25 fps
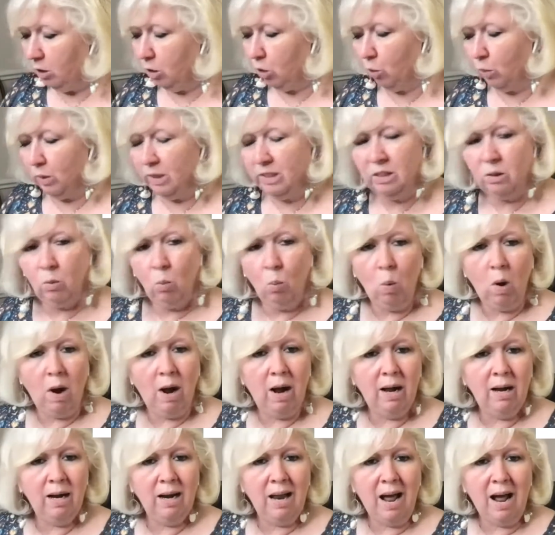reason
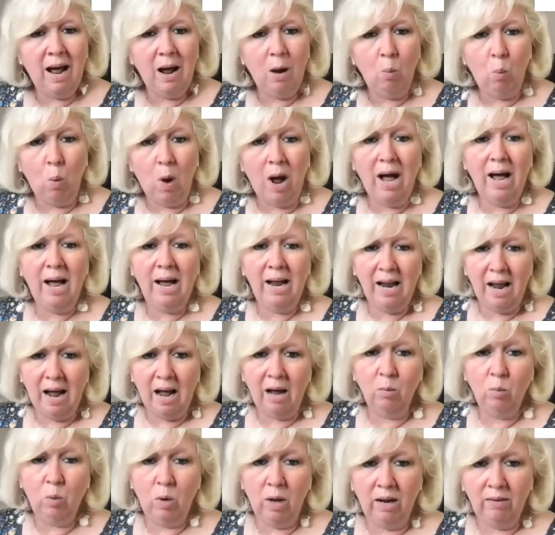why
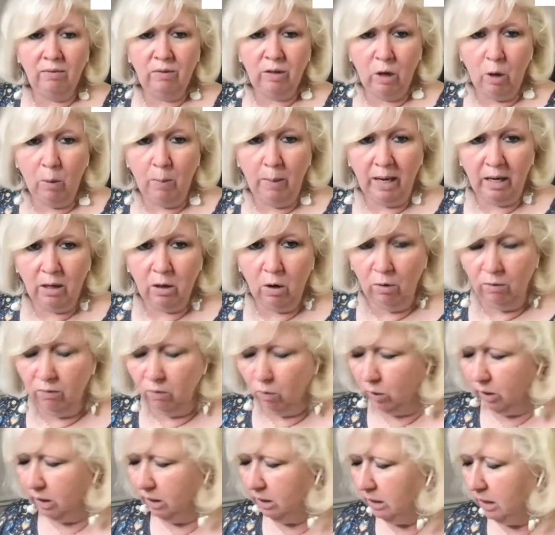I will have to go back
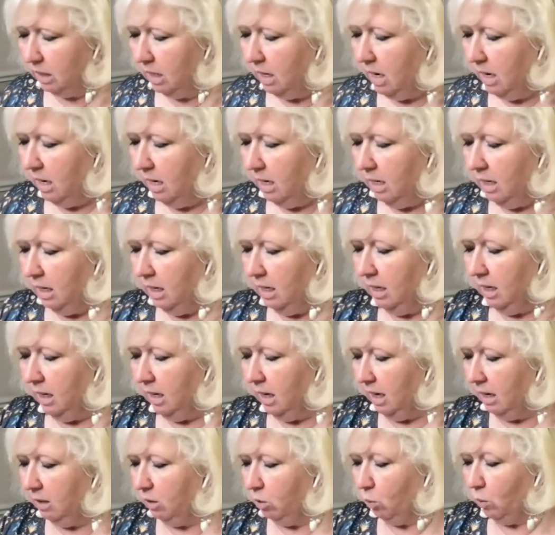over it,
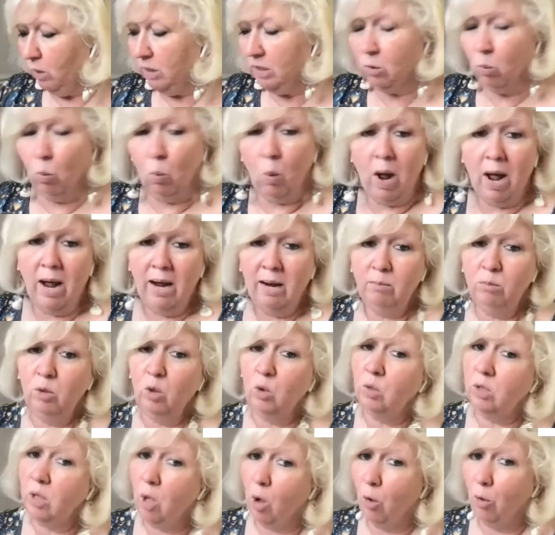and the reason why I'm
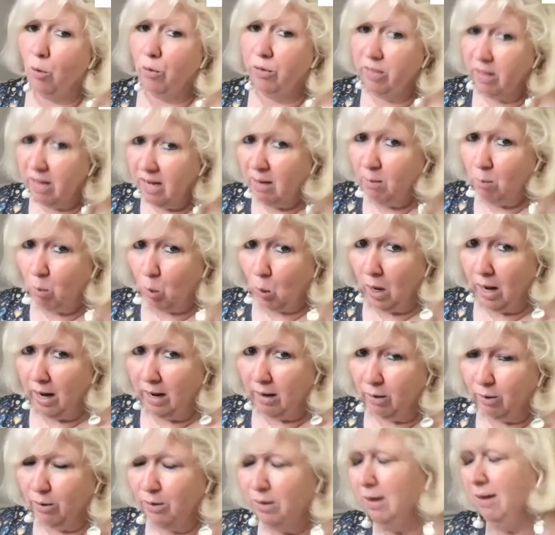doing the whole thing
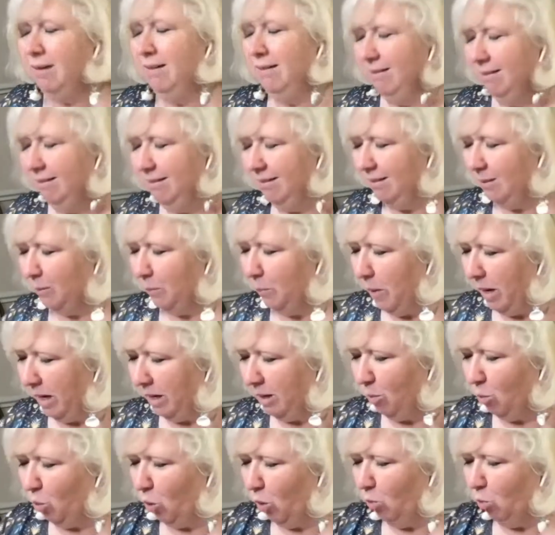brown, back
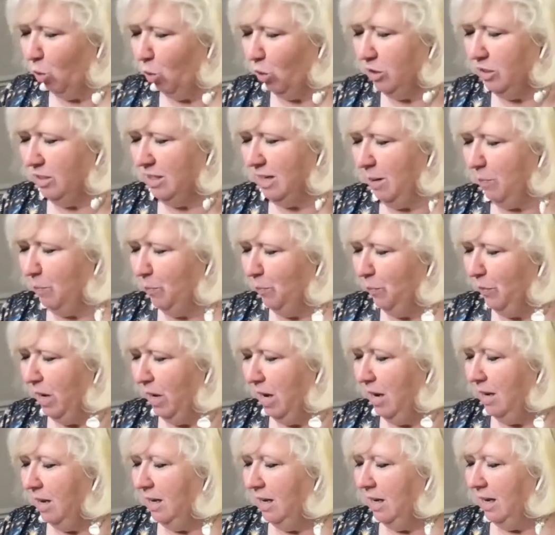up one more step.
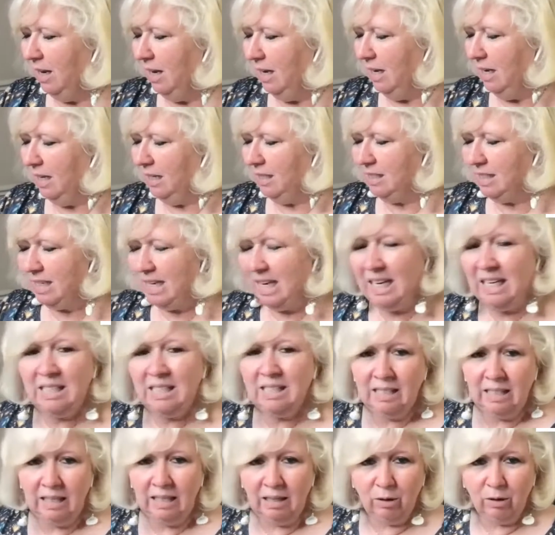It's
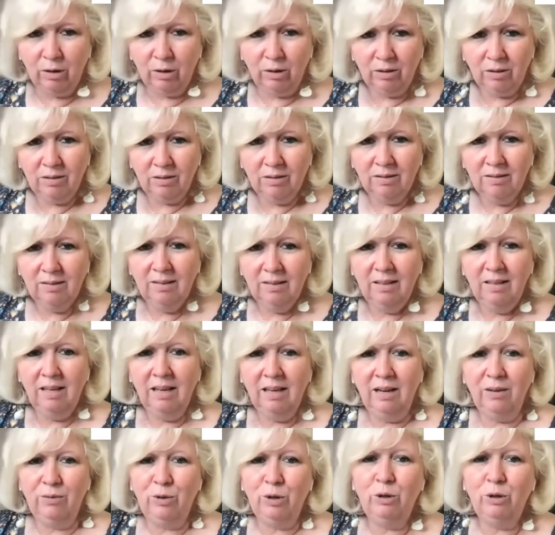easier
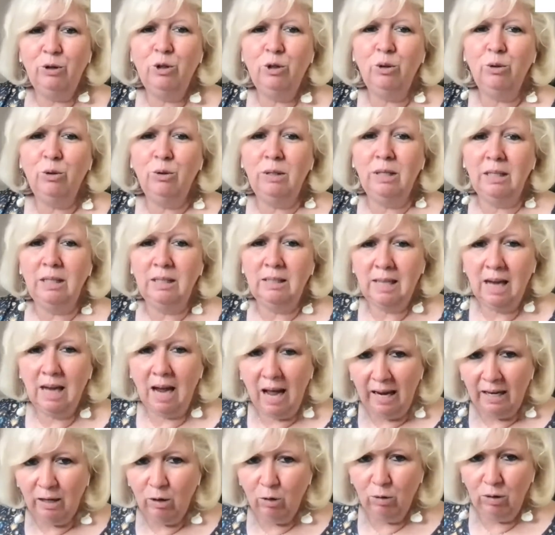if you do the
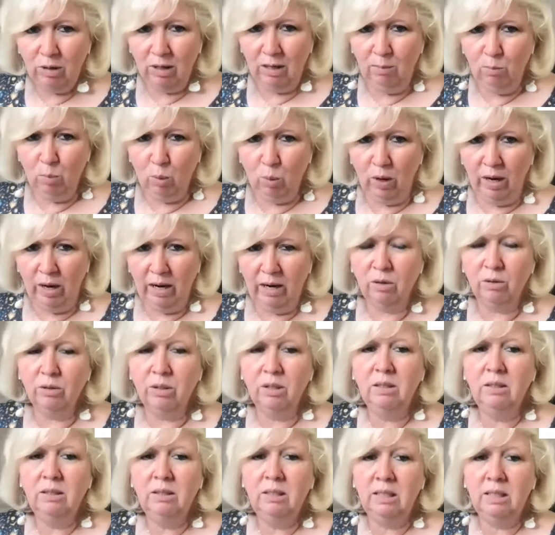entire thing
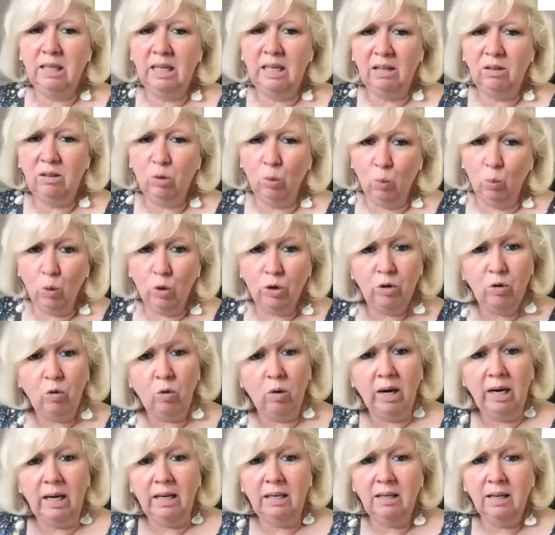brown to get the wood
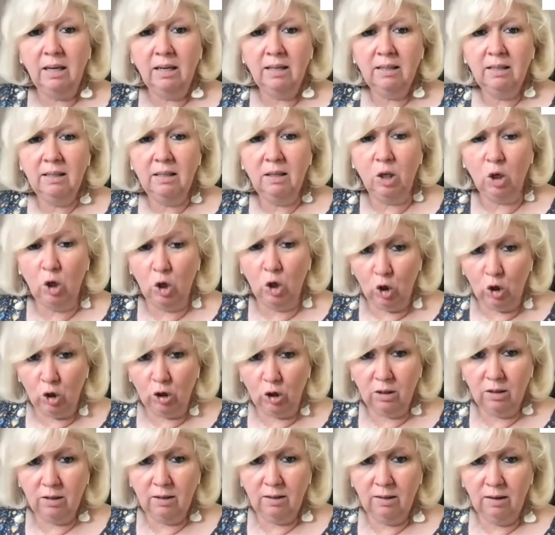grain
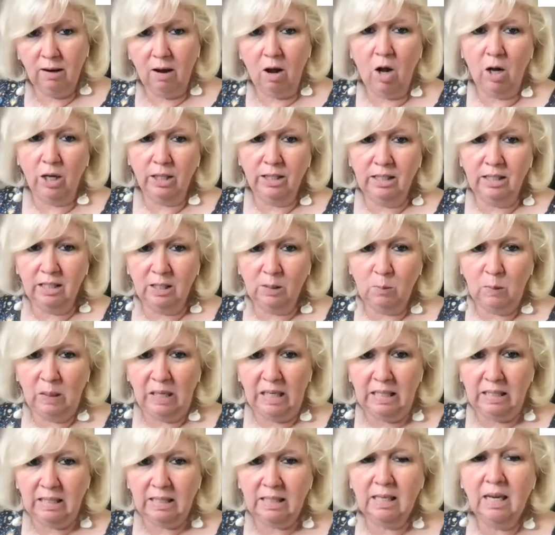look on this
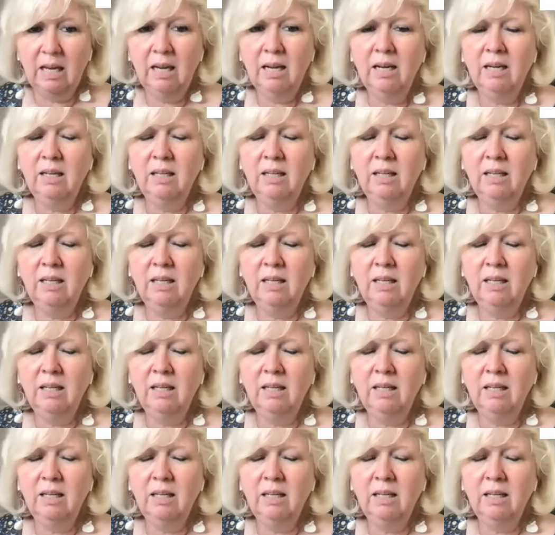piece.